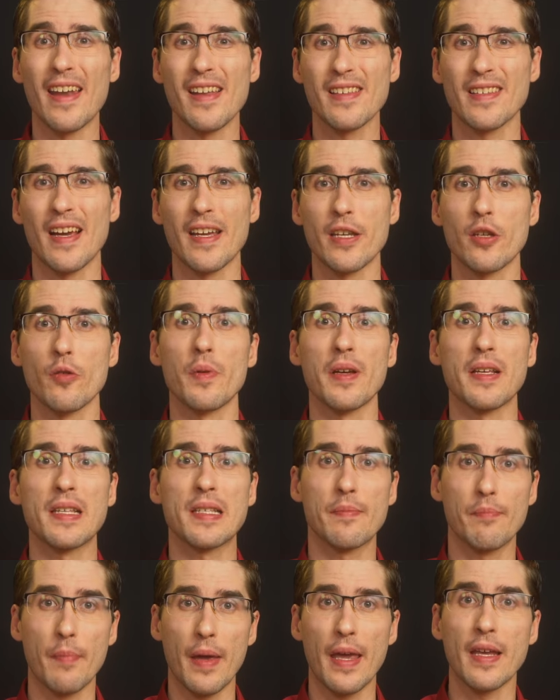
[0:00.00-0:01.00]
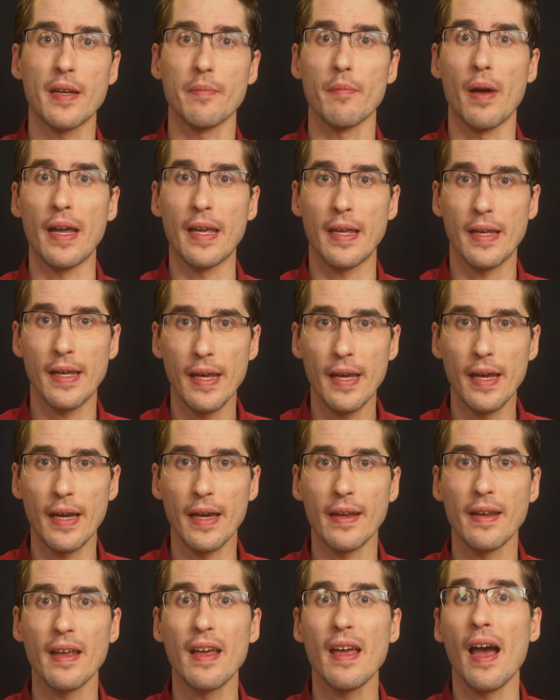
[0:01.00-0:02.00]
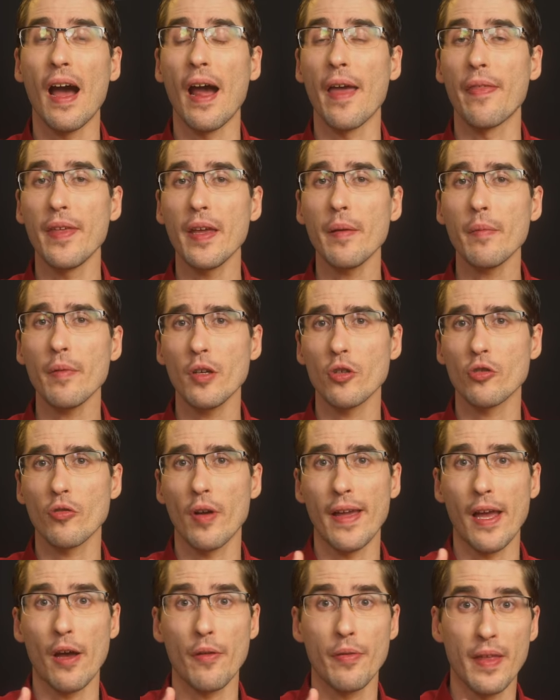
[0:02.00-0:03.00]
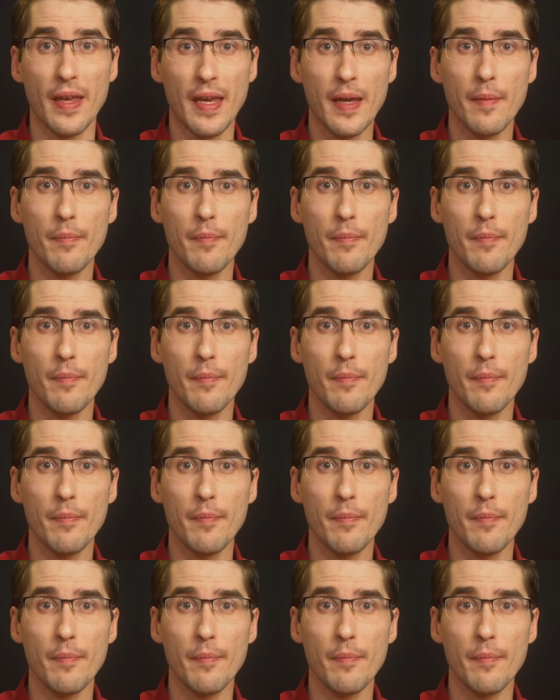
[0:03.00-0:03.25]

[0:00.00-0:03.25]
I decide to expand my kit, I think I'm going to try out the